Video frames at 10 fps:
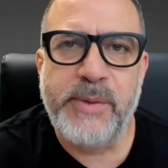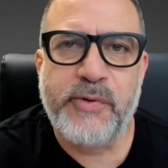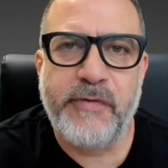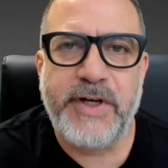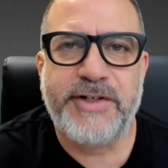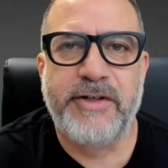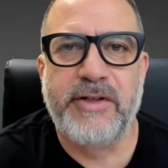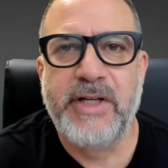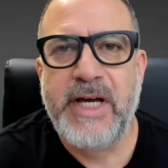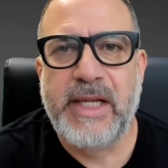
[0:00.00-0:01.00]

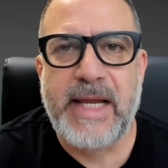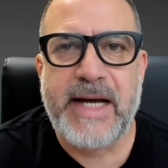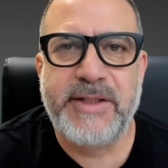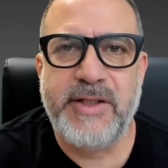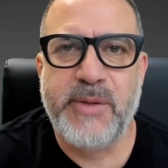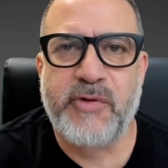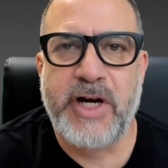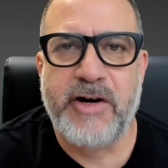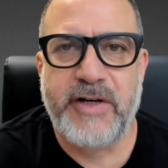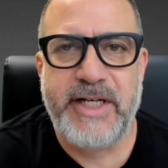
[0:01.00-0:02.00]
provisional locks in your
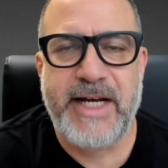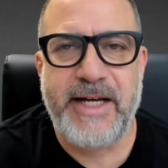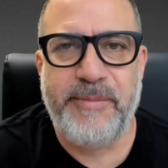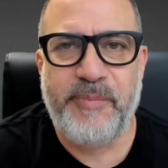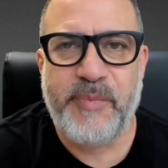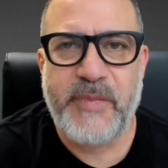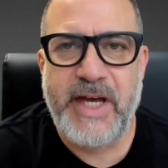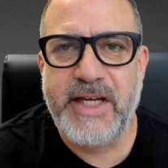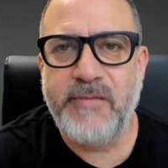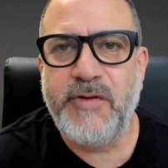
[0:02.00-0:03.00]
priority date
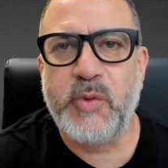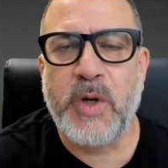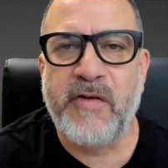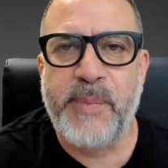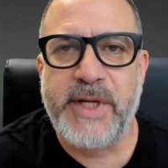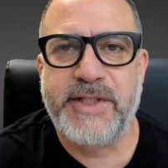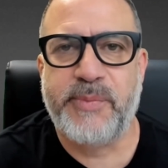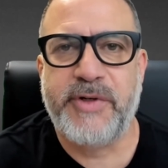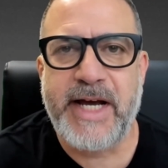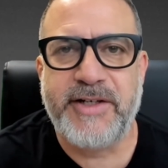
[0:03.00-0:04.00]
and gives you 12 months of
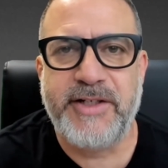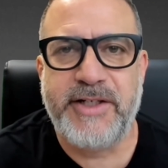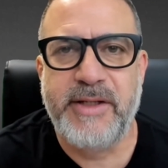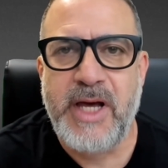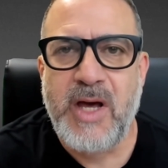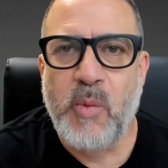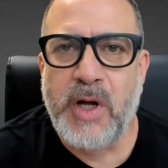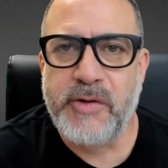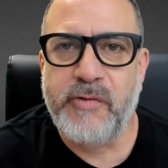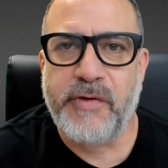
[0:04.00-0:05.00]
protection
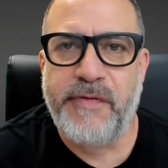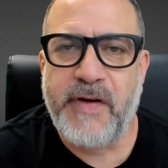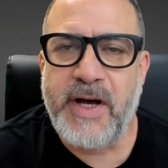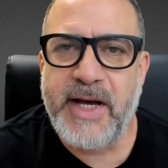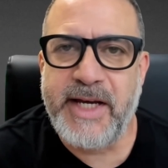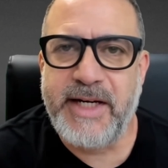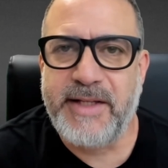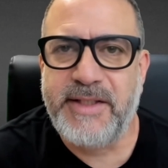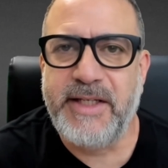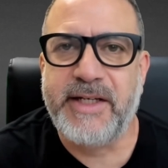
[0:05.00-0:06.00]
while you refine
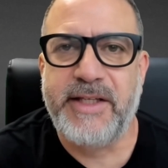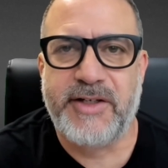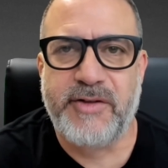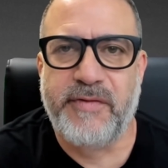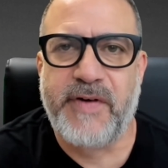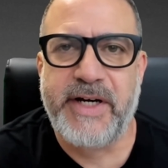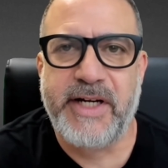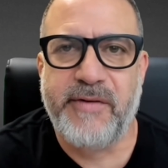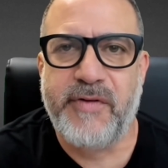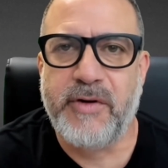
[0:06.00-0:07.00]
and seek additional
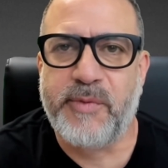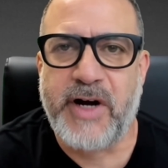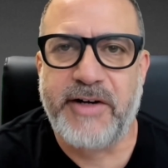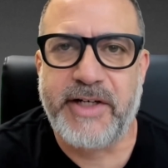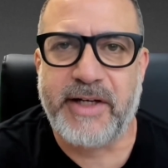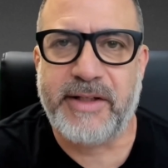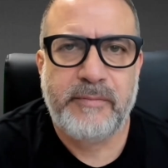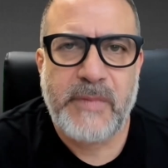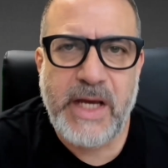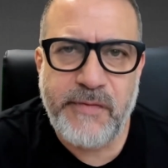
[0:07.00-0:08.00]
funding for your project.
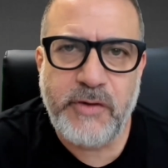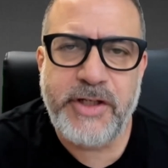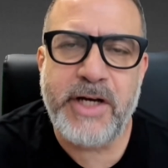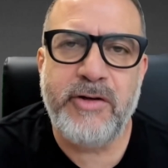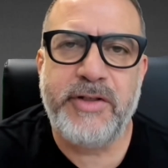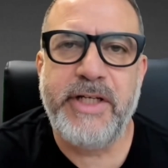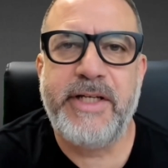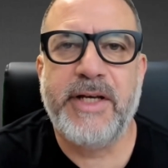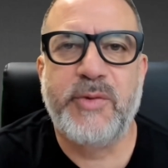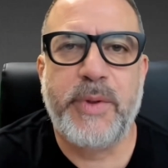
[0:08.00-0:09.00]
If you share your
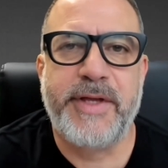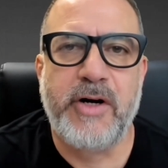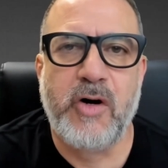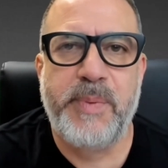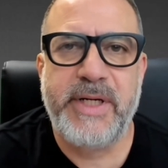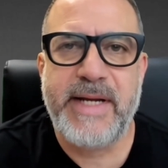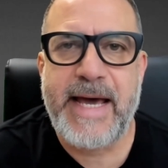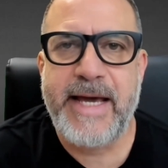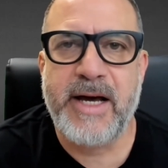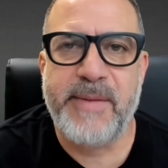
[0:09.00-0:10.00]
details with an open
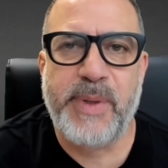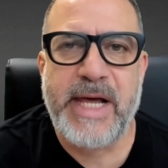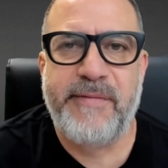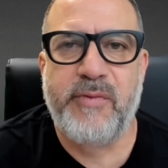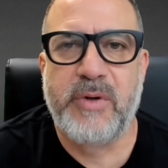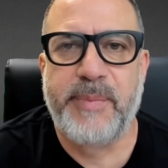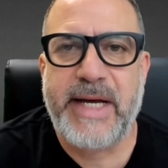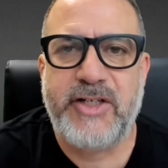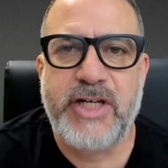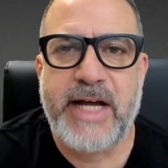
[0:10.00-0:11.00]
AI platform
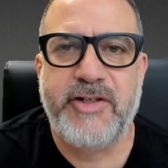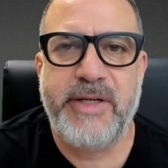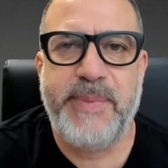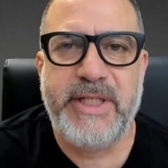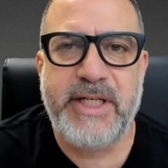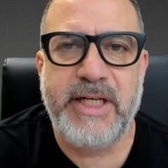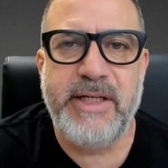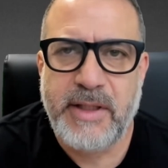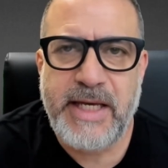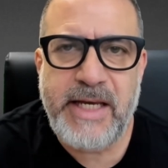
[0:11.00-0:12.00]
like
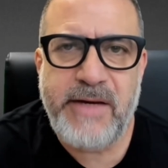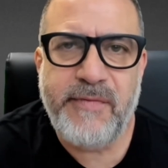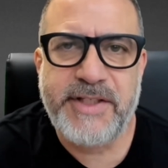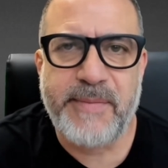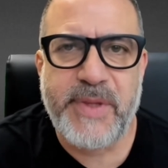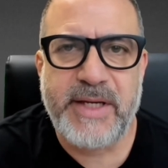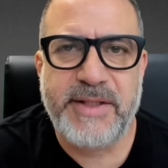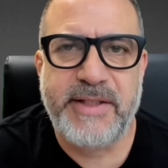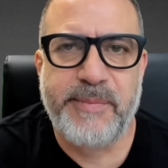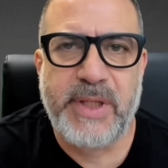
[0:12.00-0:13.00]
ChatGPT, even something
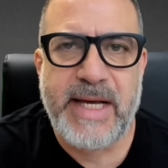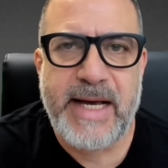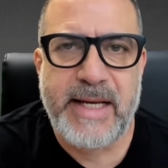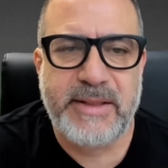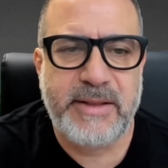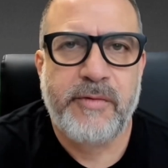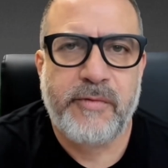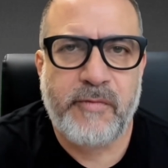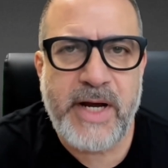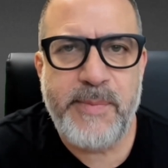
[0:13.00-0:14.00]
as simple as,
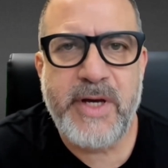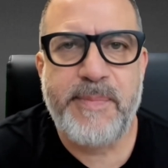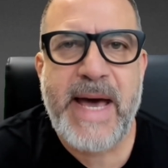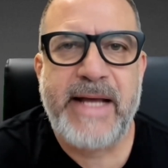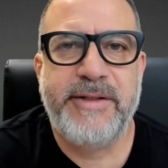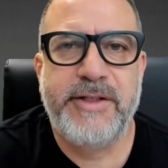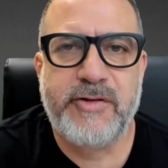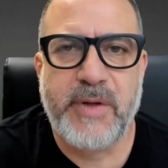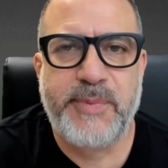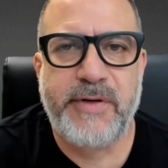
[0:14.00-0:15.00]
write me a patent
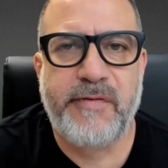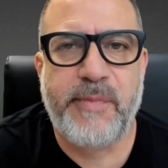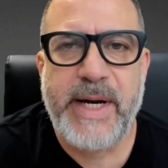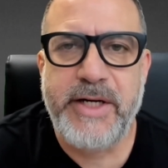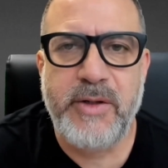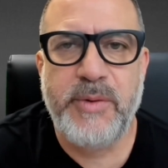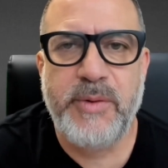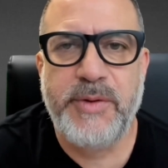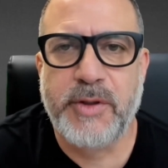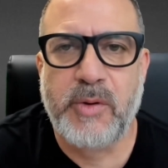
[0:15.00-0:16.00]
description for my new
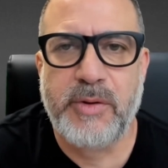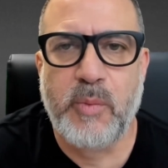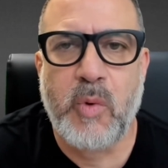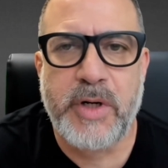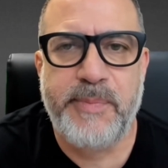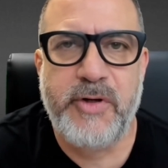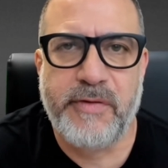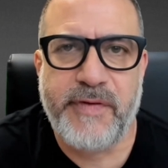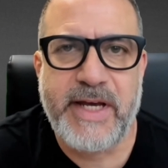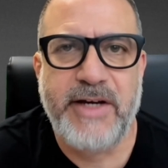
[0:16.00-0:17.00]
solar water
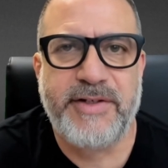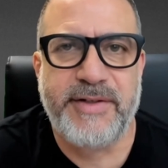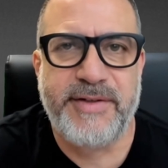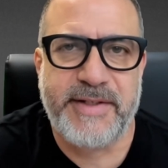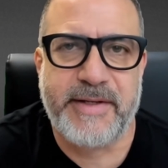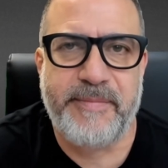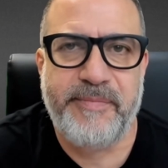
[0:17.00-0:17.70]
purification system,